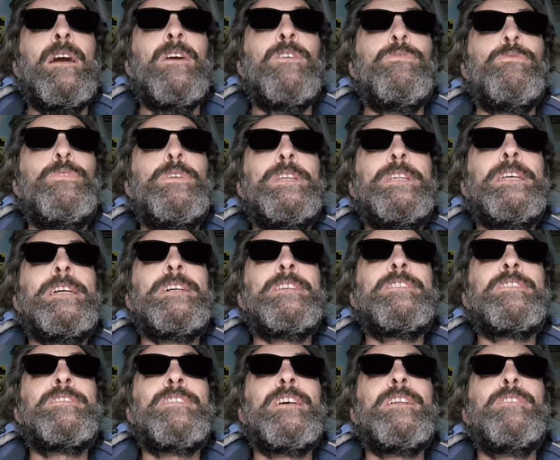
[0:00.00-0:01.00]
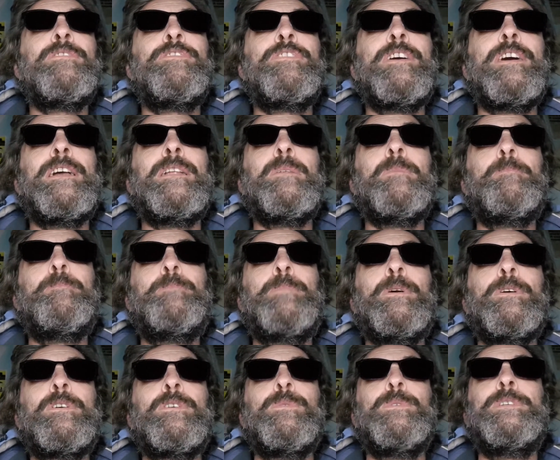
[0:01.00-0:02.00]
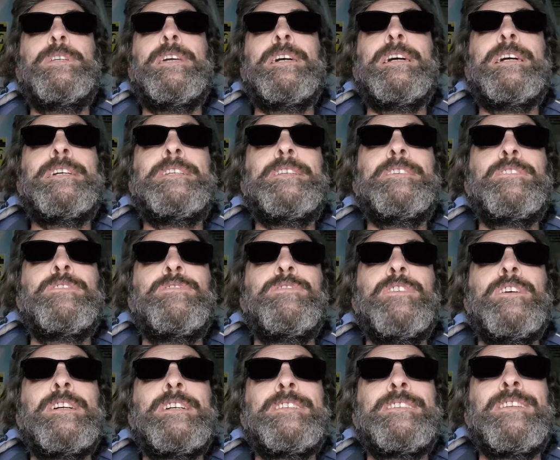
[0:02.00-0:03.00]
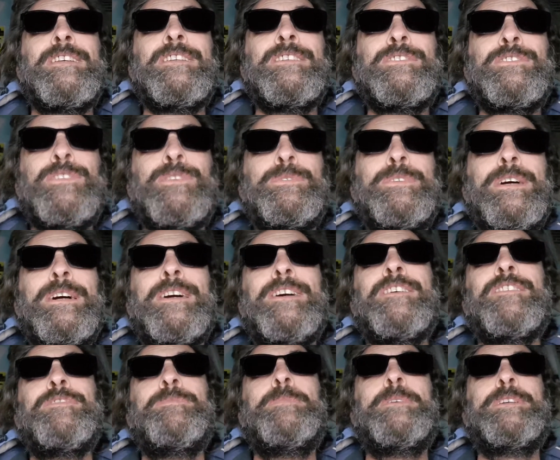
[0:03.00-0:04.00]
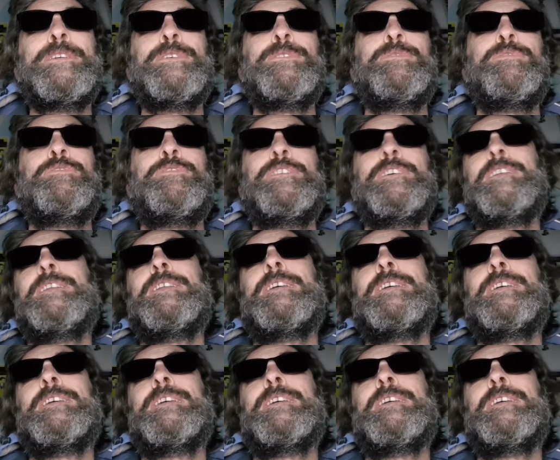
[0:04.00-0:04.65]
Reading a self-help book when your head is fucked don't half make you feel